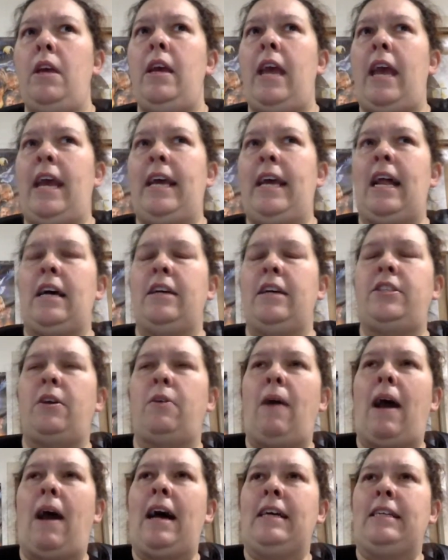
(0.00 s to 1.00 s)
And so
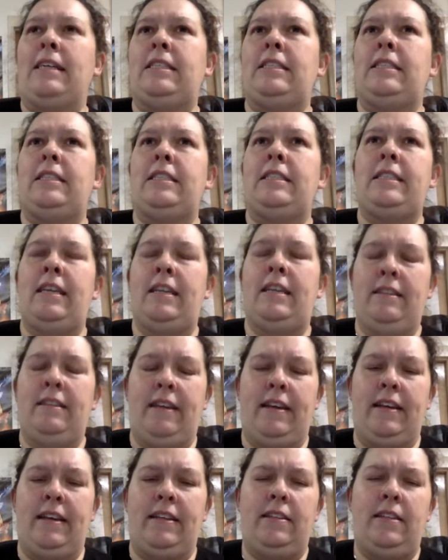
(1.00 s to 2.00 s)
I send
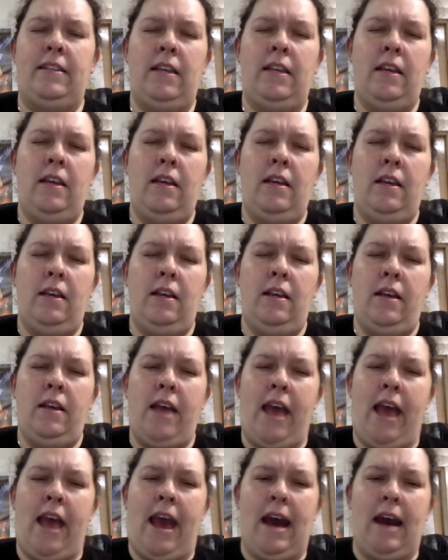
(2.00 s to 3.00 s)
it
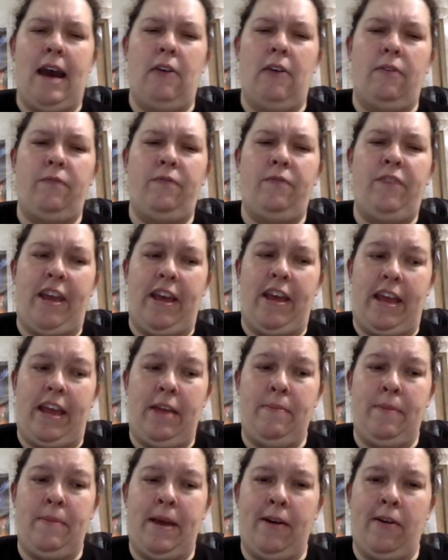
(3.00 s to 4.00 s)
out via
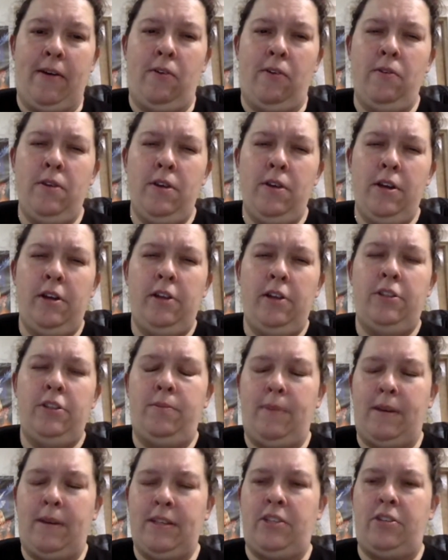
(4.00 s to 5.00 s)
email to
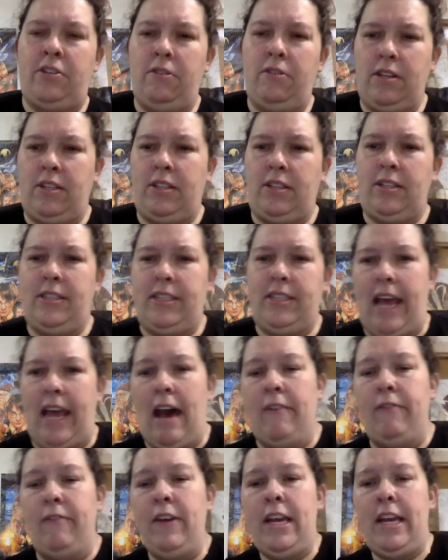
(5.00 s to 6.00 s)
my students and
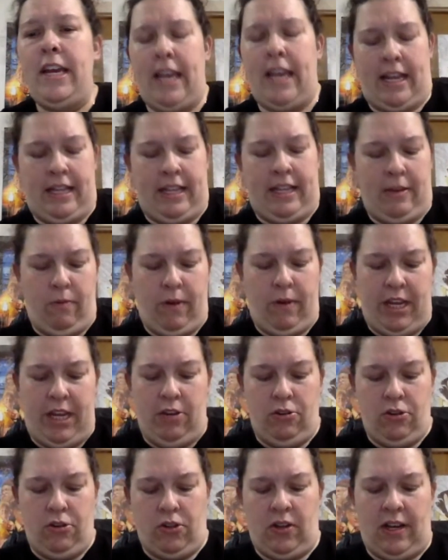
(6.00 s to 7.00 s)
staff. And then we
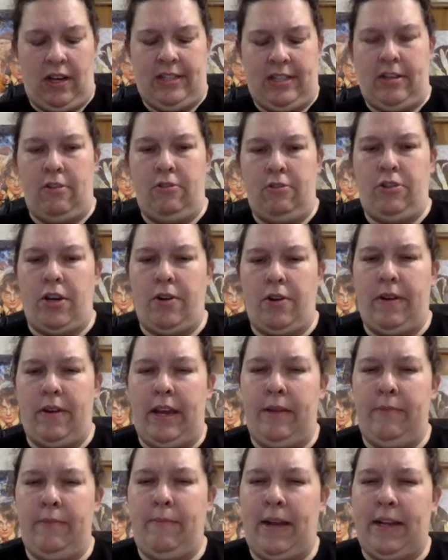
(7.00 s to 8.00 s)
use Class Dojo
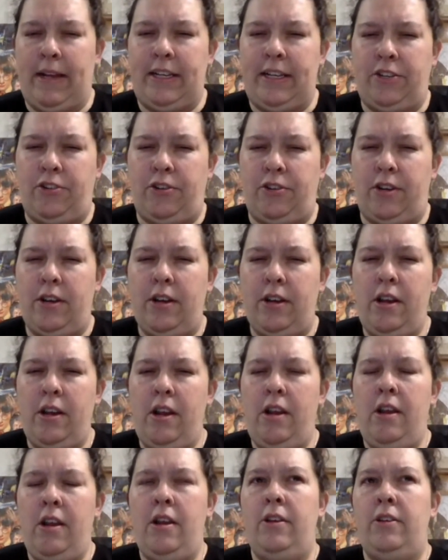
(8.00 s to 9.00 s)
in my district.
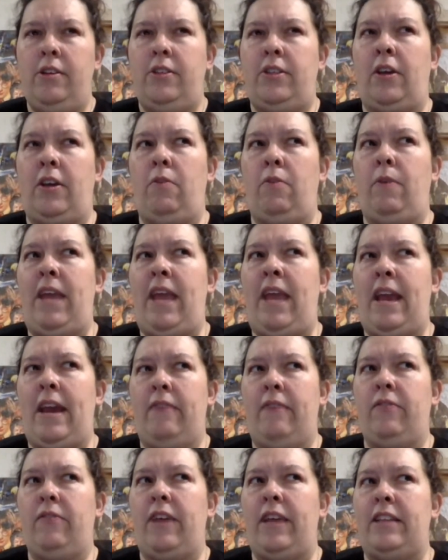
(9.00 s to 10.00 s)
So we
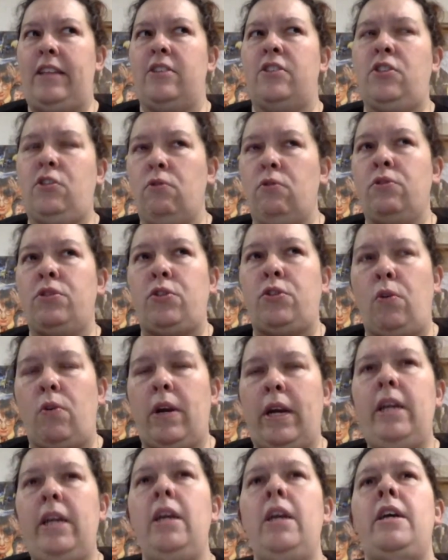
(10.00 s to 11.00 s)
have like the school
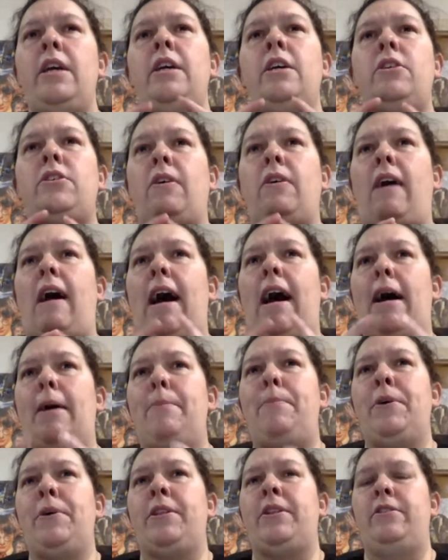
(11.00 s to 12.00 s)
story. So I'll
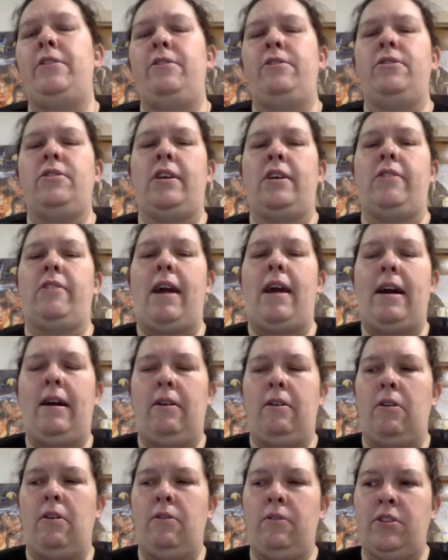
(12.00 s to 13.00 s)
put the newsletter
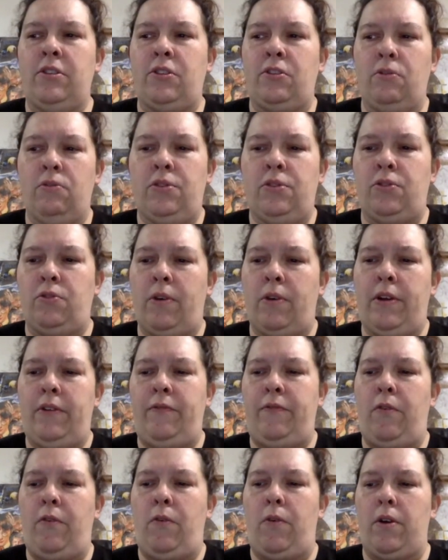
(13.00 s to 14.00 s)
out on the school story
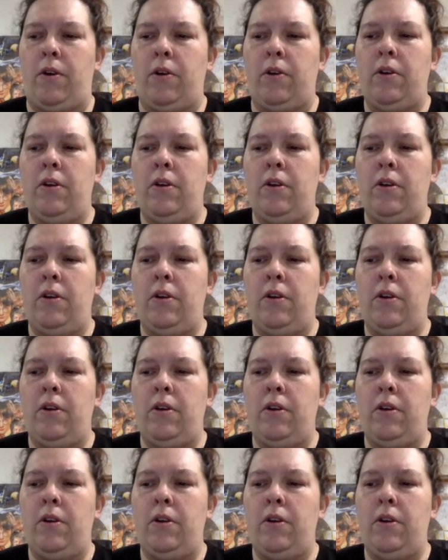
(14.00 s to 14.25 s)
for